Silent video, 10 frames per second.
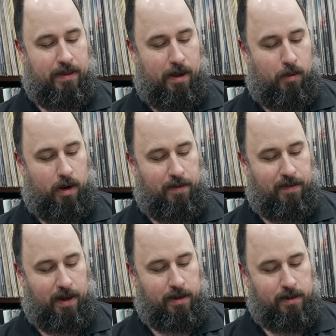They weren't a
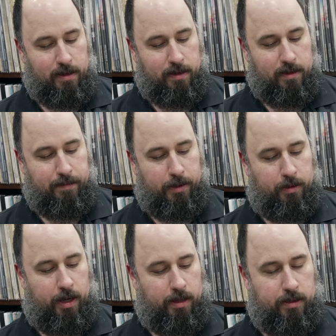fan, but who
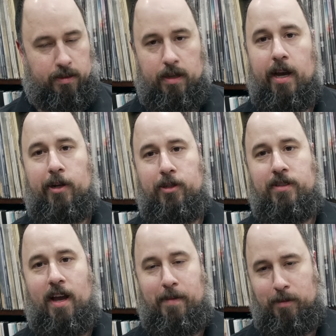cares? I had a good
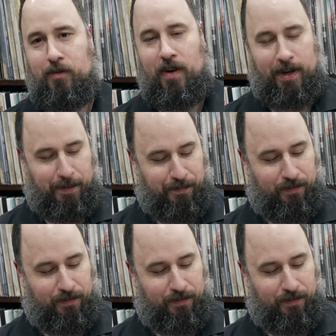time. It was funny.